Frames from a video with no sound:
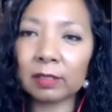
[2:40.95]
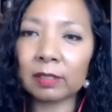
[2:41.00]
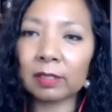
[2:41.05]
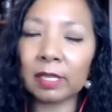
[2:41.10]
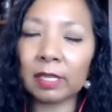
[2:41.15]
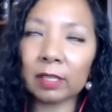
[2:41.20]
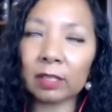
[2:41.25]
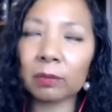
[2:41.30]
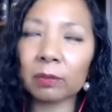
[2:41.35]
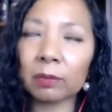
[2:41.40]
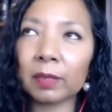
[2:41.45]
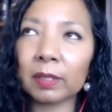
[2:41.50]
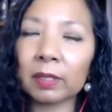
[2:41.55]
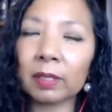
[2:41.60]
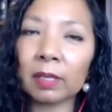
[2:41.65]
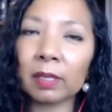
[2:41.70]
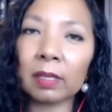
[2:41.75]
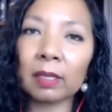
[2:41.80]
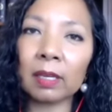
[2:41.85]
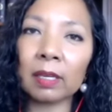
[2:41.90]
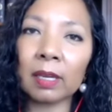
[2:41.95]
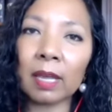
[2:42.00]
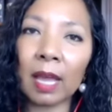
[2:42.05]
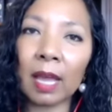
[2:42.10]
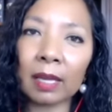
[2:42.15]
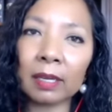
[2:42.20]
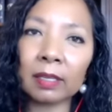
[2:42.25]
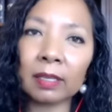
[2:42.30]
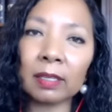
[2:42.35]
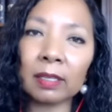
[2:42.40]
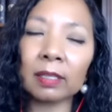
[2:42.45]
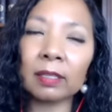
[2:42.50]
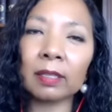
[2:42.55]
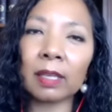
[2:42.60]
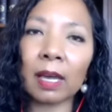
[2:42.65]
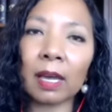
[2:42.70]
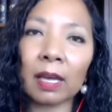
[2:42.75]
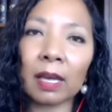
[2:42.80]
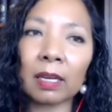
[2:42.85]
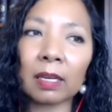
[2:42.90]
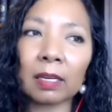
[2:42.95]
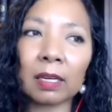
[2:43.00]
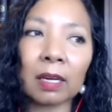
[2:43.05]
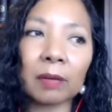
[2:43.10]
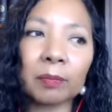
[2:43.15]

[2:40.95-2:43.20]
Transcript: tinker with it and add in that